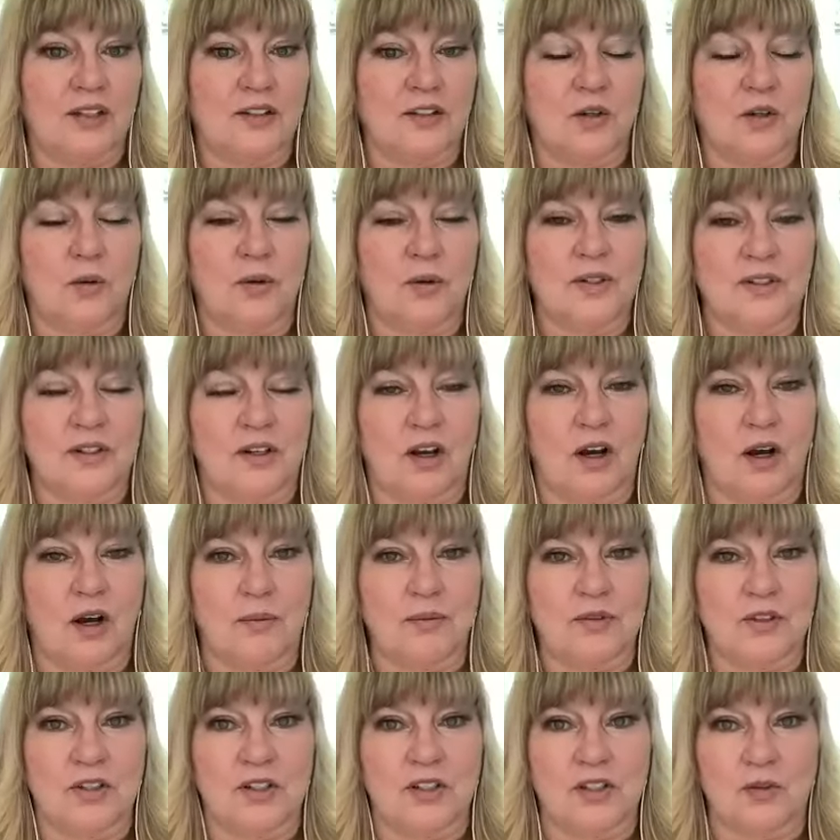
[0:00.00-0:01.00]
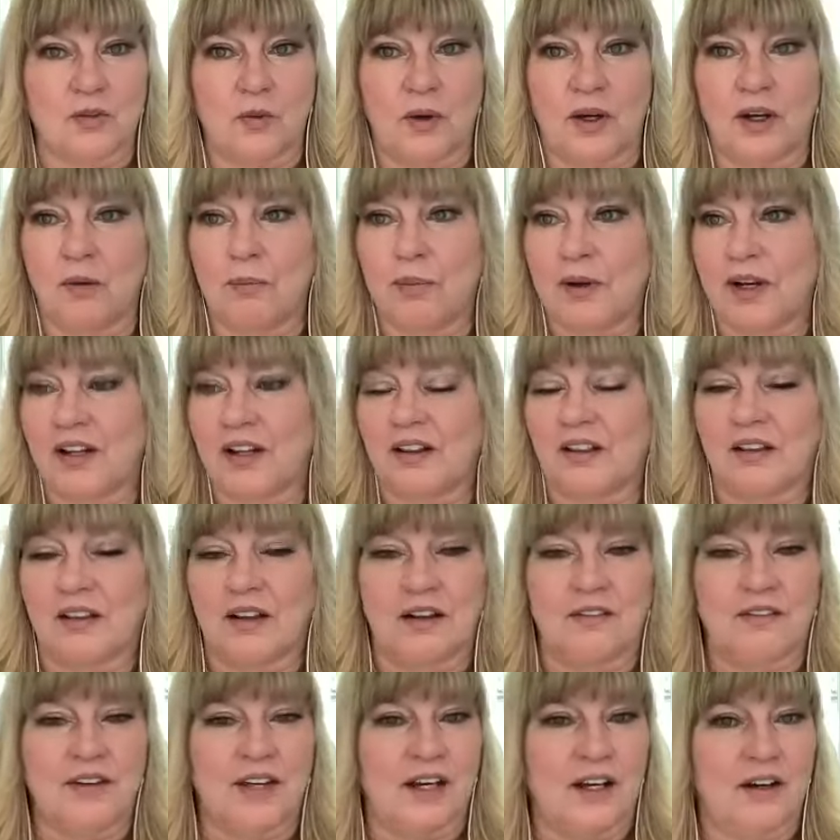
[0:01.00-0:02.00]
It's always an option as well but i
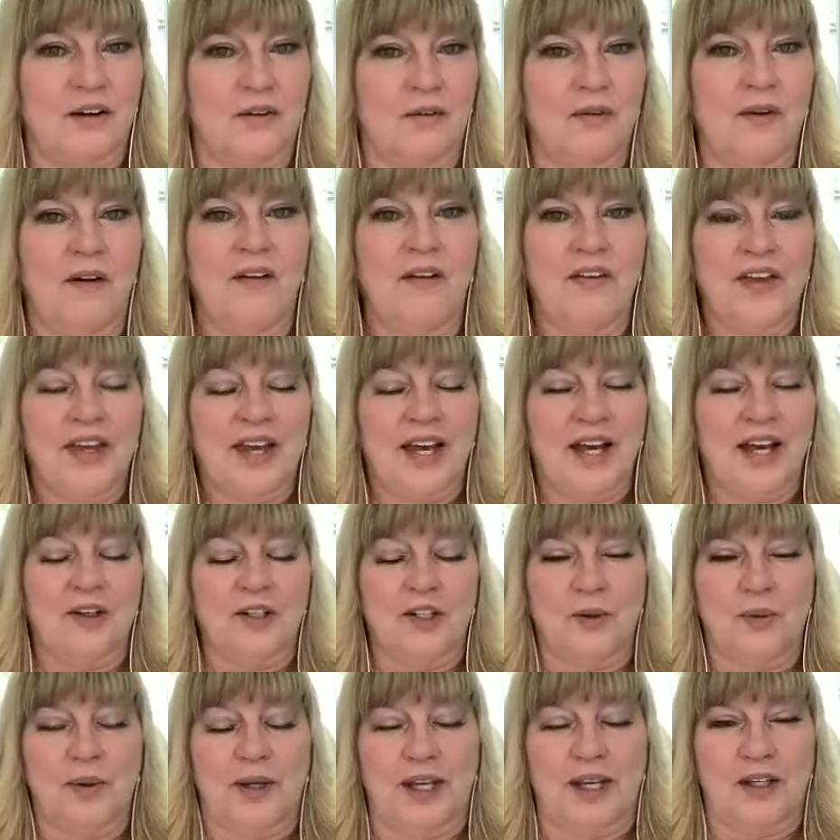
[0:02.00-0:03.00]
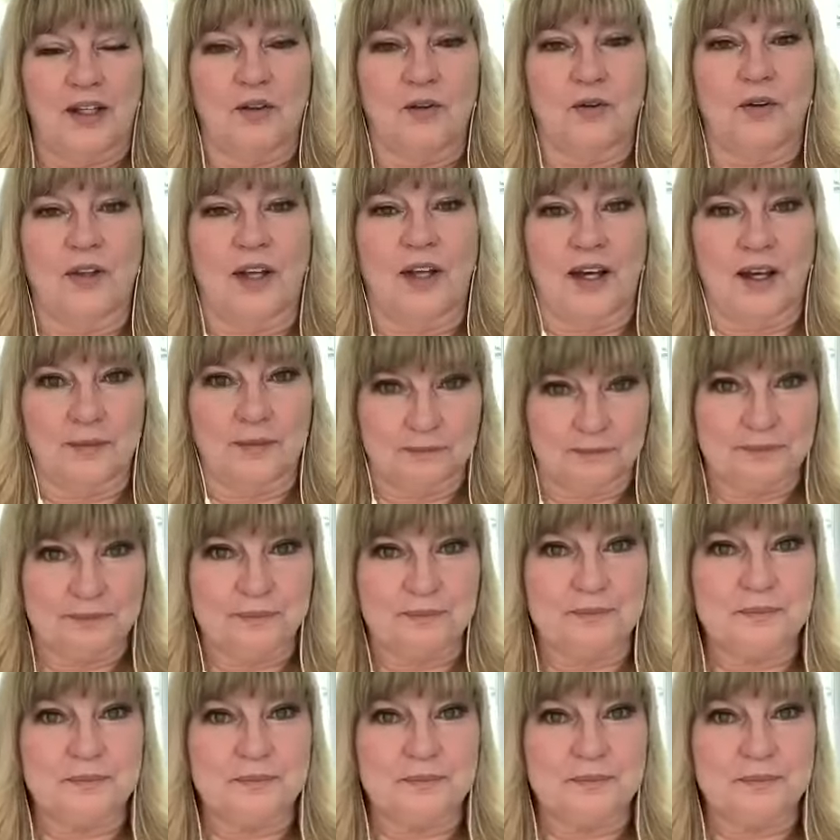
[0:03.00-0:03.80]
love how how you handle that